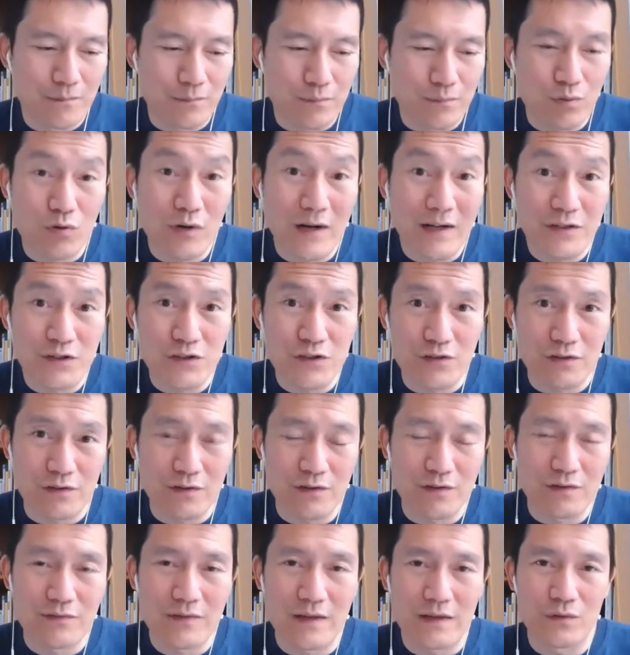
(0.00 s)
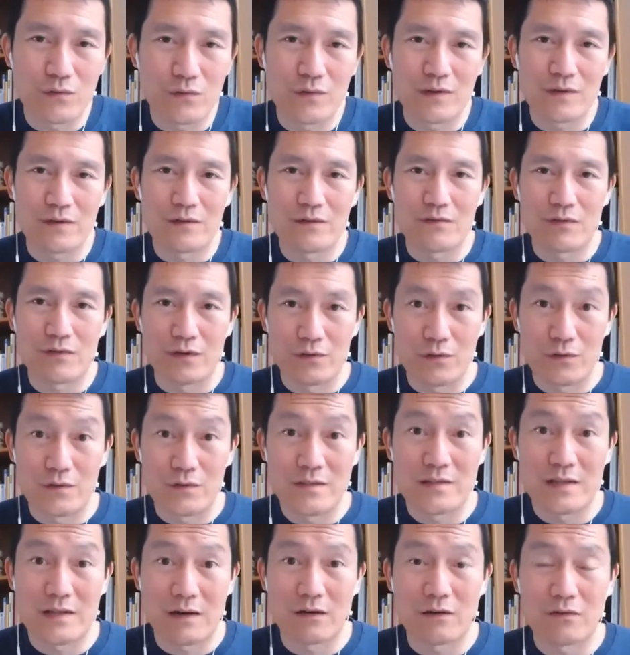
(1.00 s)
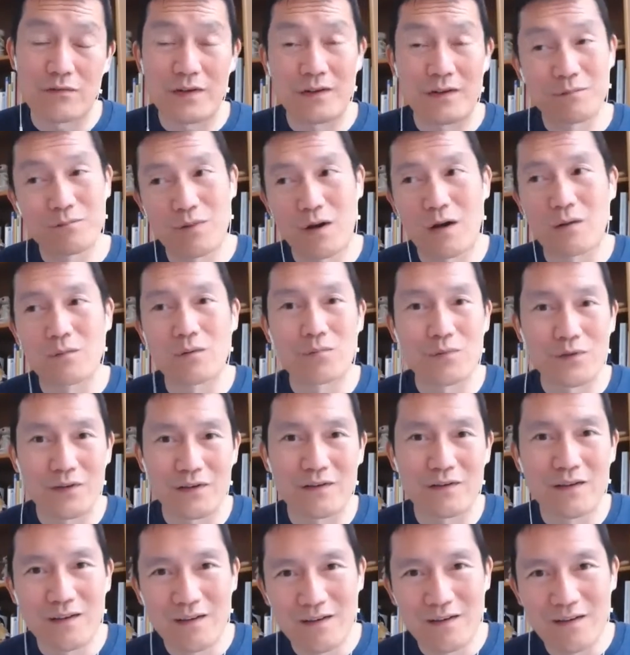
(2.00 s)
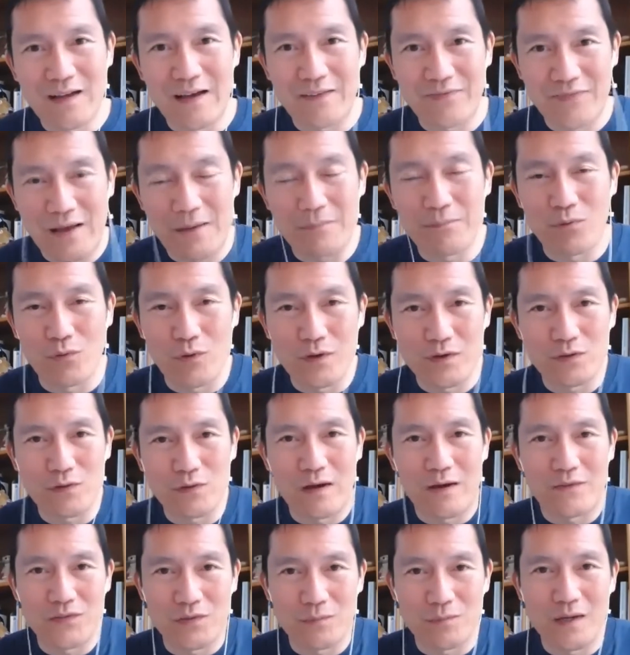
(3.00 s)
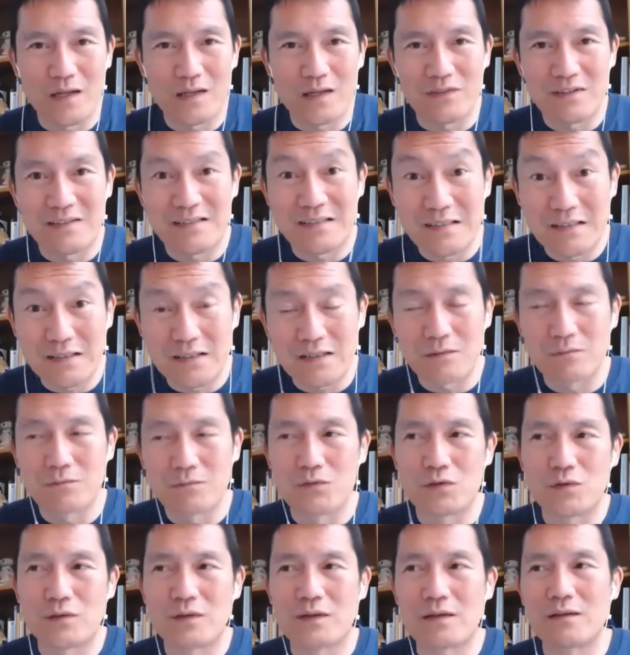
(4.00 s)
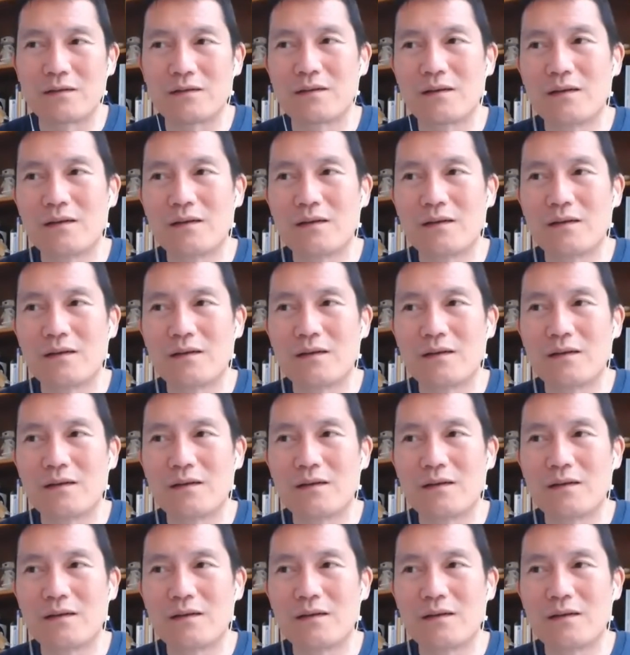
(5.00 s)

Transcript: pressure that you give on yourself and probably at that point you have some kind of a team doing it